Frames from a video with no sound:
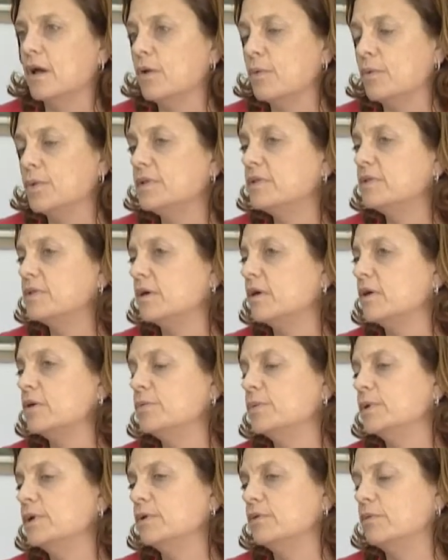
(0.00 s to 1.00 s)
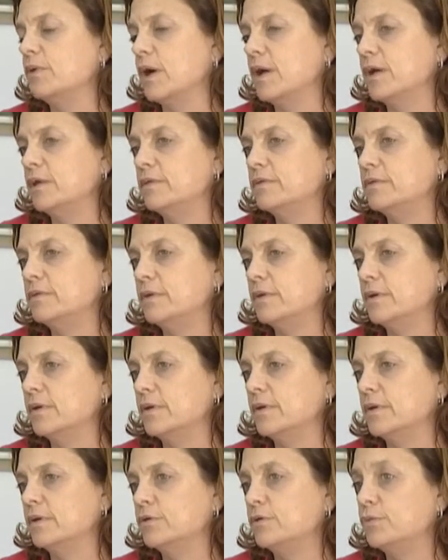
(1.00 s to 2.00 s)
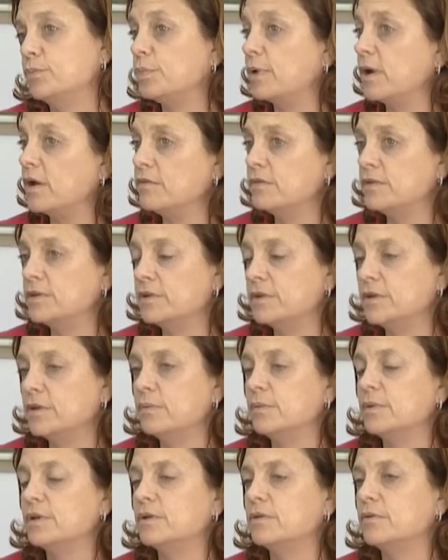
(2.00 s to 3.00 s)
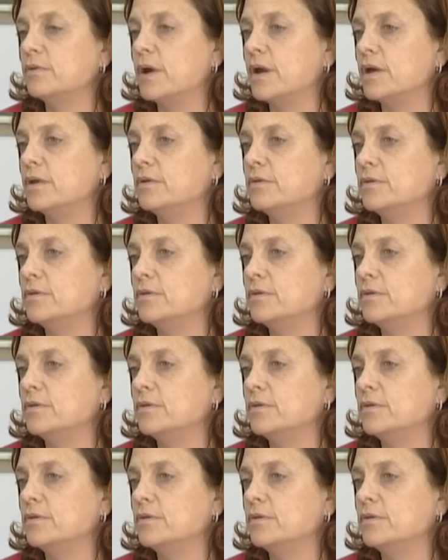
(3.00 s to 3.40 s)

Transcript: We start with the right to privacy, with the right